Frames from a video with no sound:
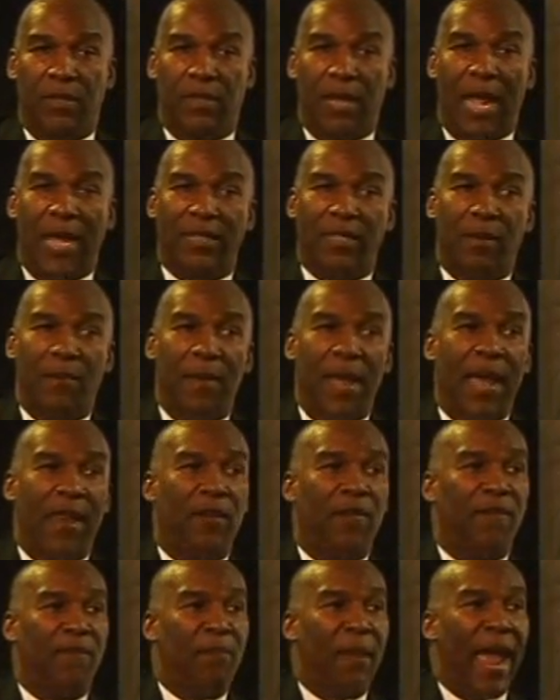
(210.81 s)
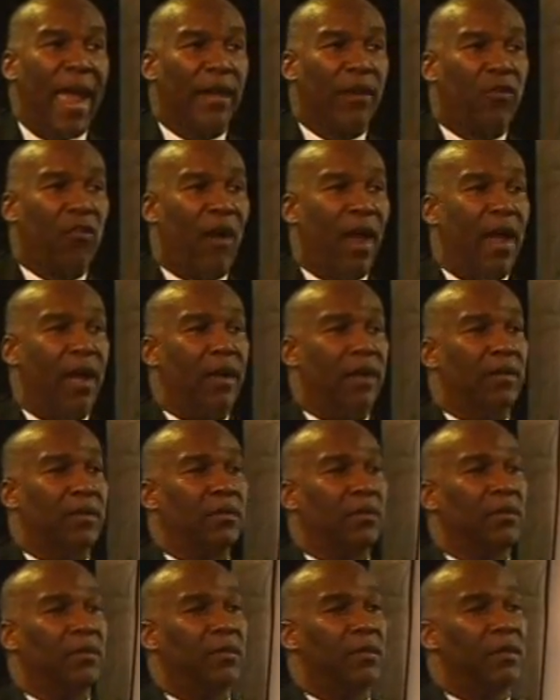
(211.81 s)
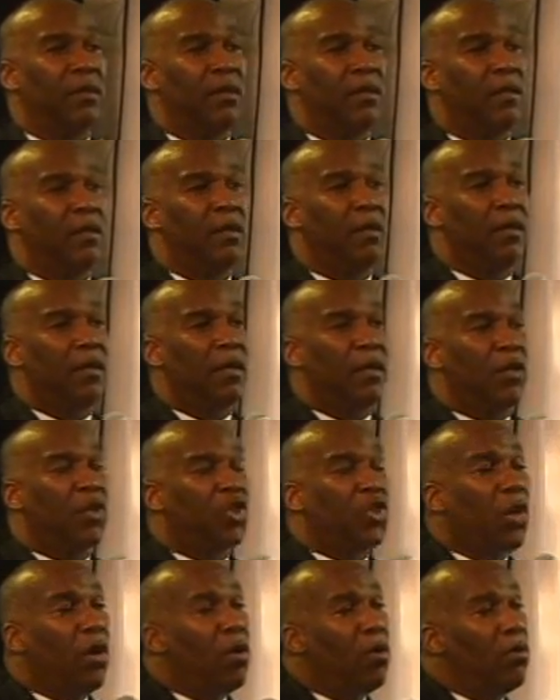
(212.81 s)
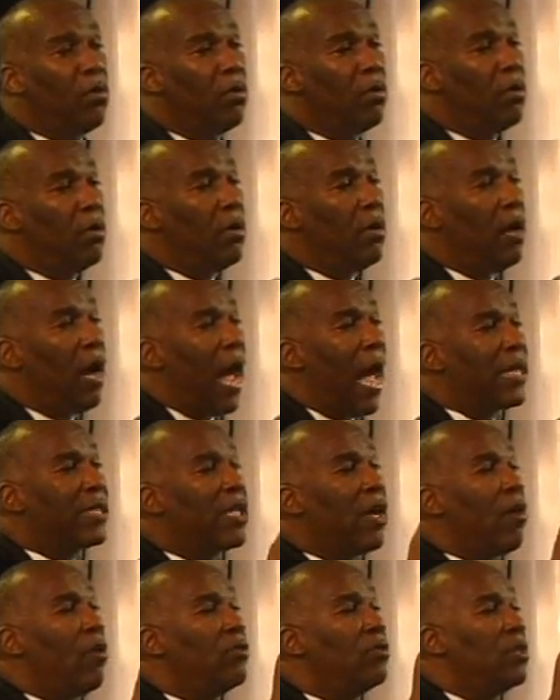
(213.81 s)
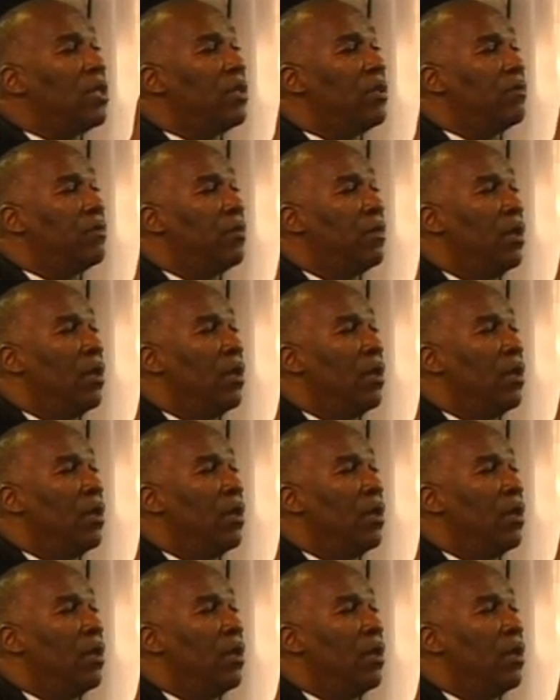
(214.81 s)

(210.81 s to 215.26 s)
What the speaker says: as a matter of background. So I told them,